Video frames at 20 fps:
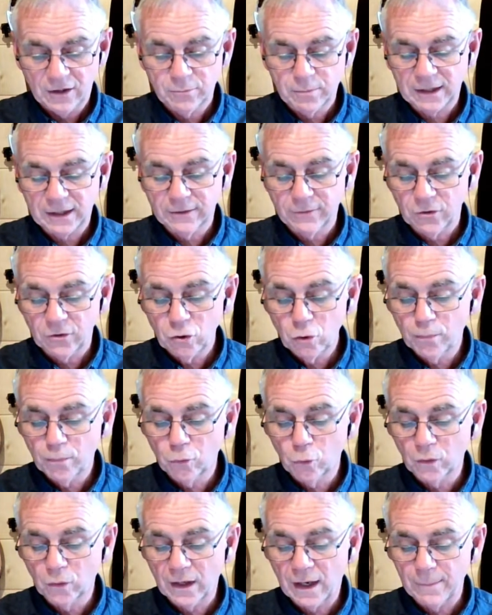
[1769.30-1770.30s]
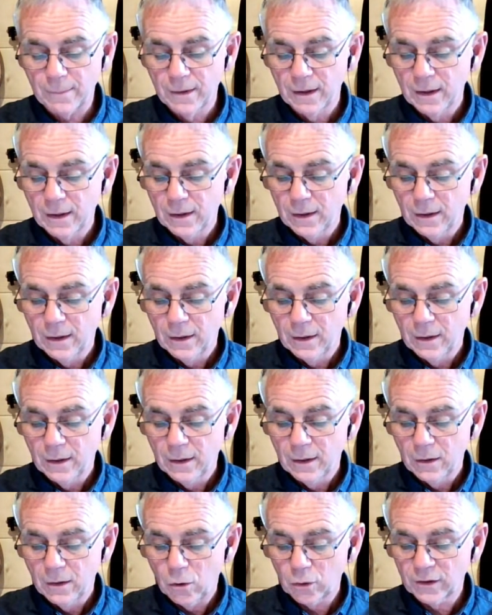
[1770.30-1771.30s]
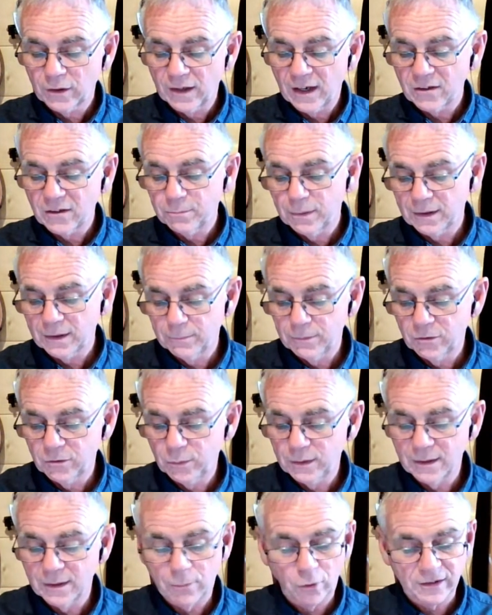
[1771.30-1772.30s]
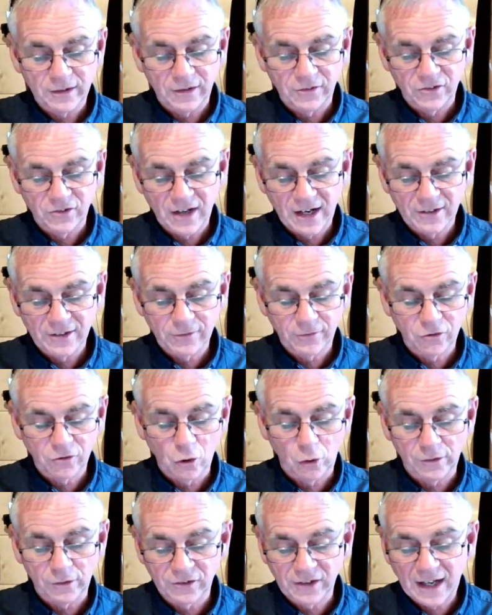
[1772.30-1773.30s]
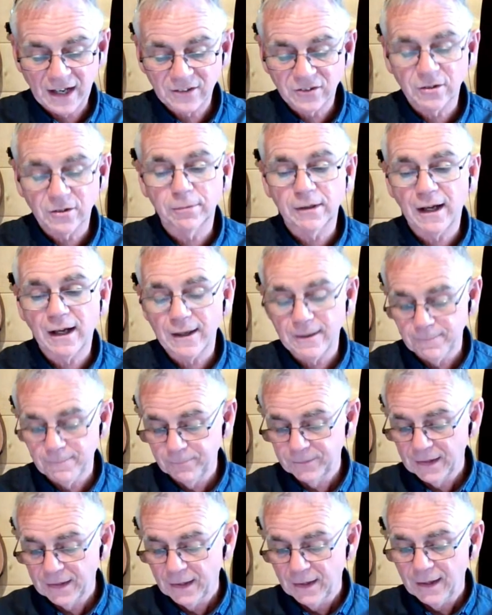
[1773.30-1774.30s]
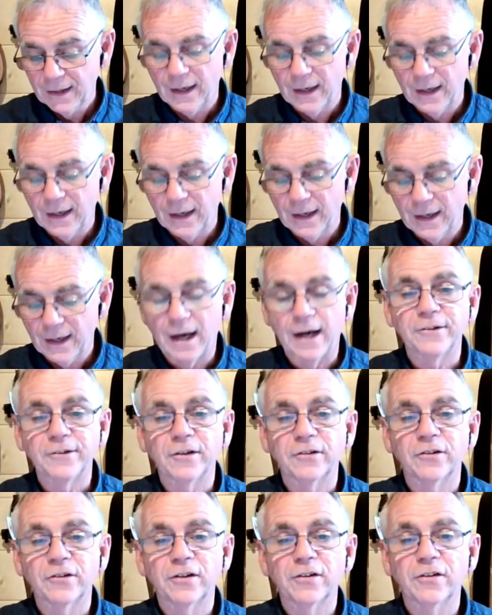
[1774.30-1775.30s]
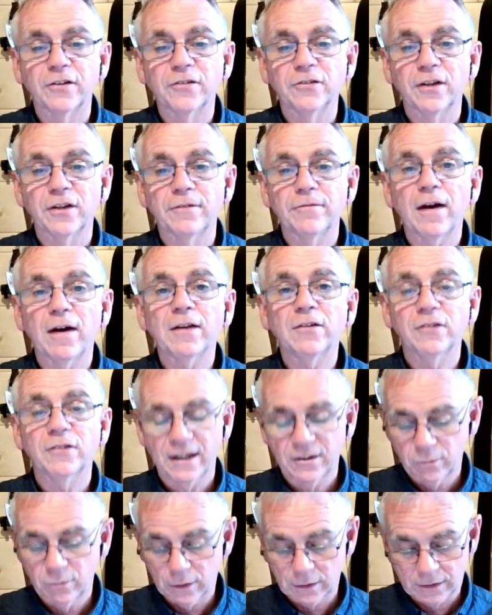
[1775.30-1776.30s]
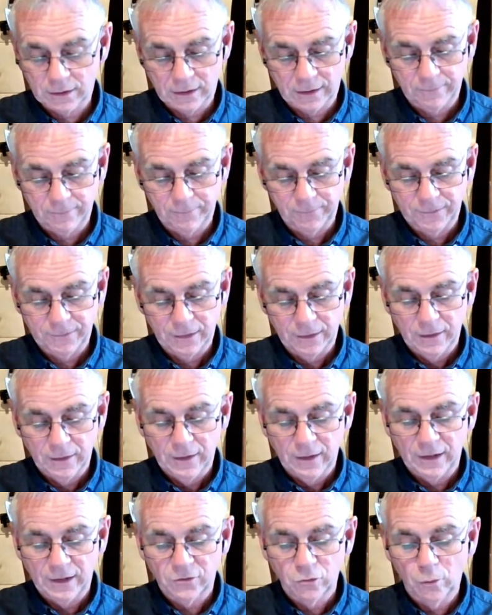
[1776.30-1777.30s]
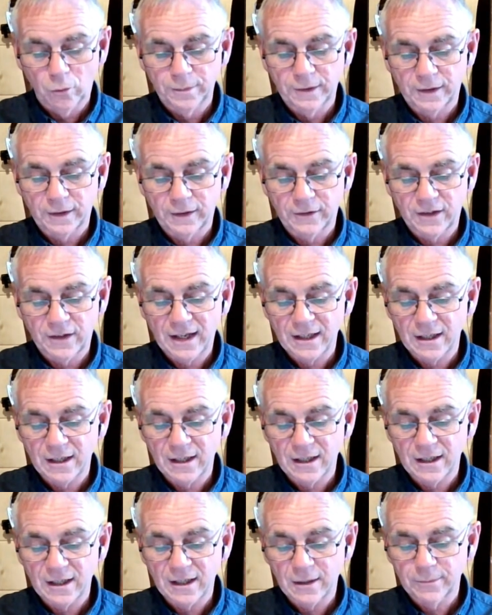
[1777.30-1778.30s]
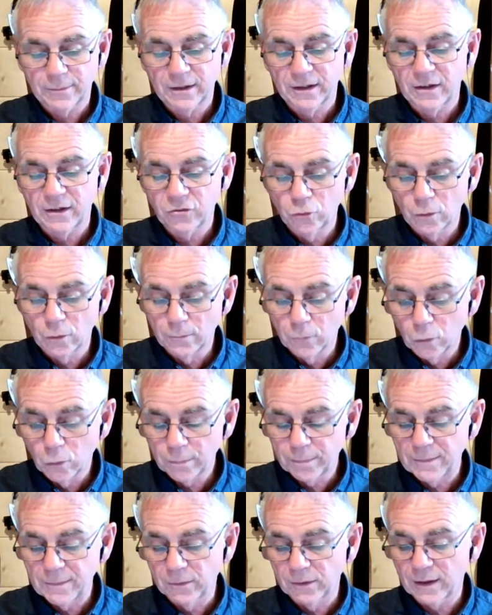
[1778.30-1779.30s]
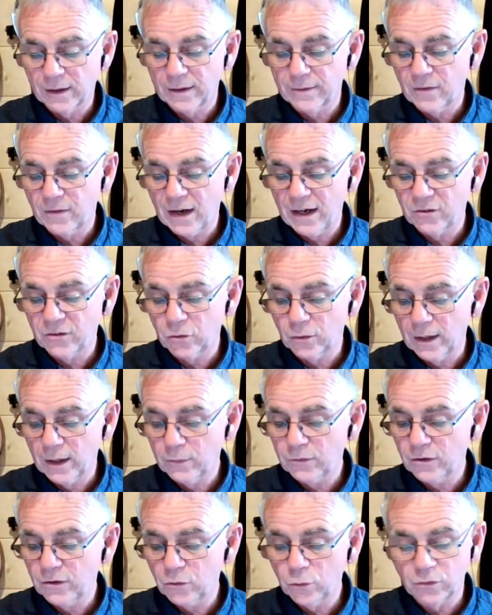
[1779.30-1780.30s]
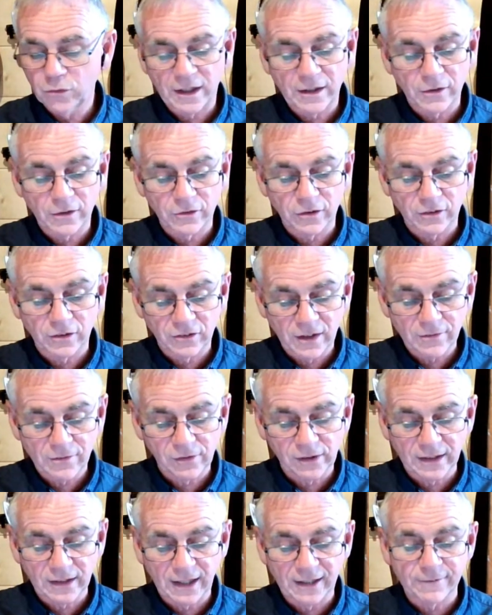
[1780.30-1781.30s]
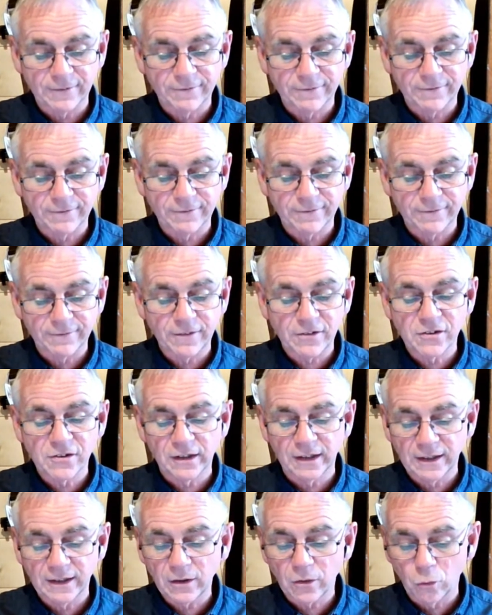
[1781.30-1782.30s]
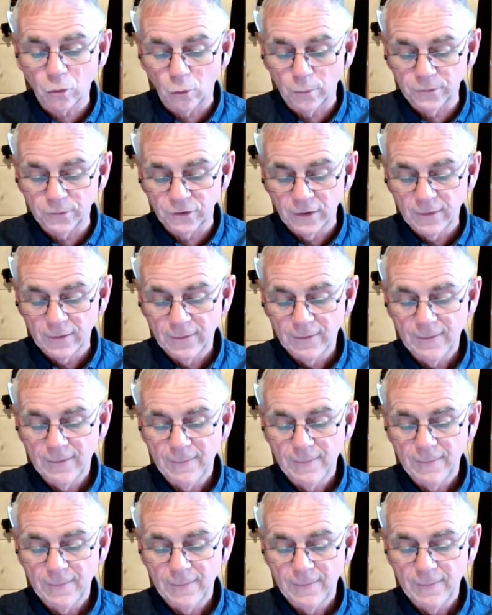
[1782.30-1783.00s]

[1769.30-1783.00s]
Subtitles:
as part of a new programme organised between the body in charge of Scotland's gas supply and the Citizens Advice Network. It's hoped that the tie-up can ensure more people are advised on how to use energy safely and efficiently in their homes